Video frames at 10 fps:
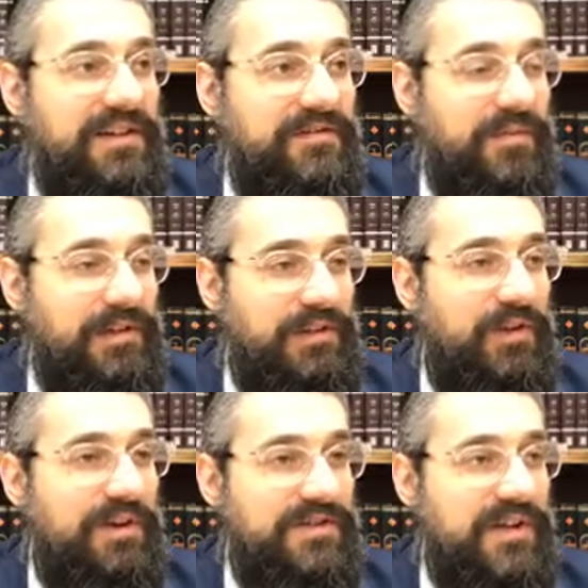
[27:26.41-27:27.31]
from the
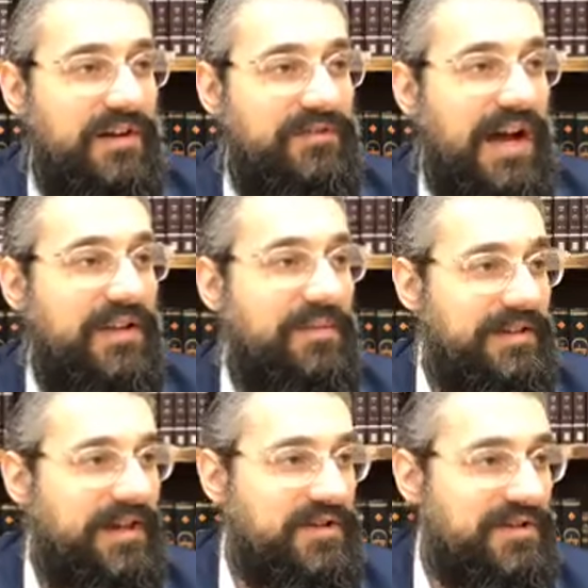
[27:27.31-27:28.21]
laws of
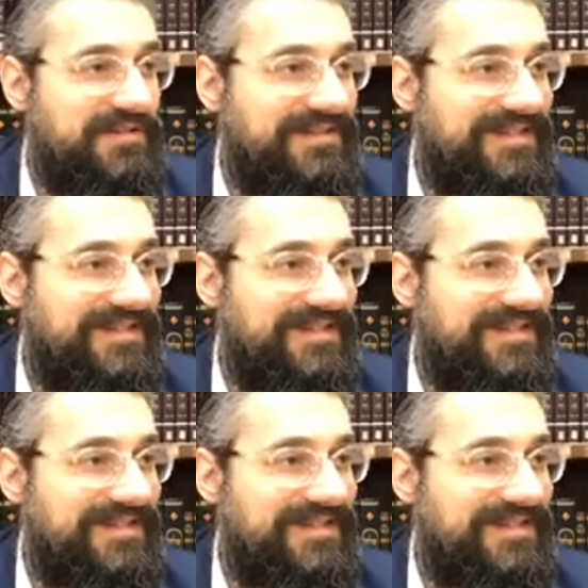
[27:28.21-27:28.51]
documentation